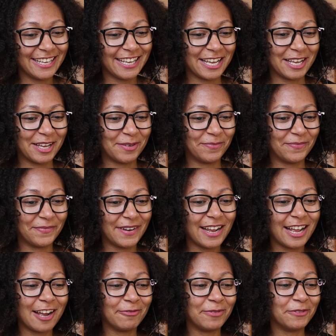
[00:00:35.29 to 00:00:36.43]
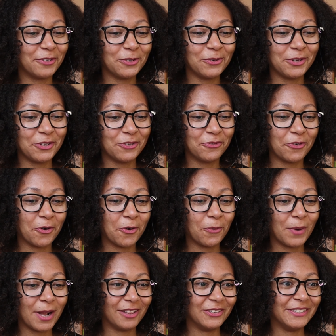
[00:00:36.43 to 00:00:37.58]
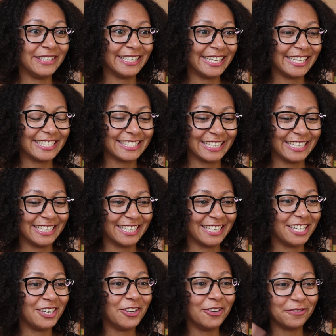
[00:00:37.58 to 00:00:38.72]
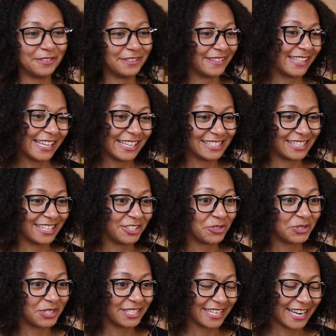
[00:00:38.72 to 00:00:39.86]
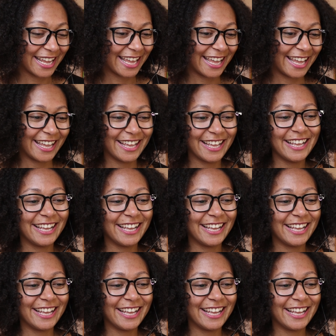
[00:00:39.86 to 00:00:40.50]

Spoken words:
I've been following you for a while on LinkedIn and I love the things that you share.